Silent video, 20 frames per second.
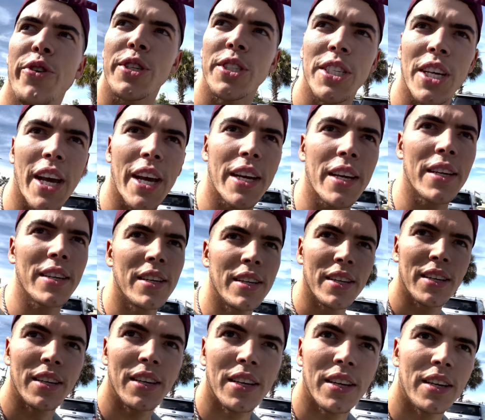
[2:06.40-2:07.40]
for a sec.
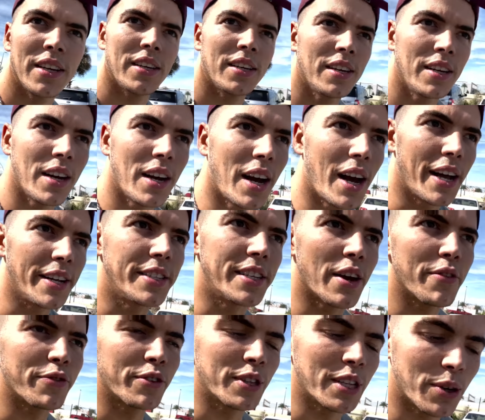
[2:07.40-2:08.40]
I
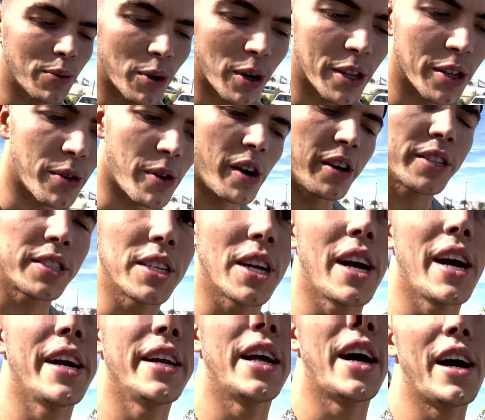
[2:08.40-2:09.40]
definitely think we're on the wrong
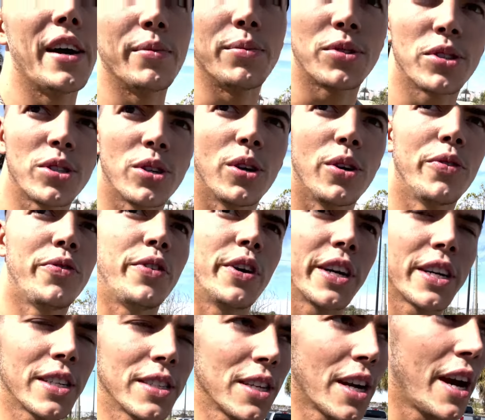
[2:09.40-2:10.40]
side. I'm so
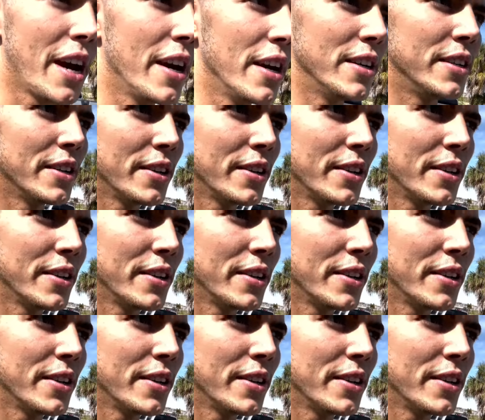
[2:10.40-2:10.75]
fucking tired.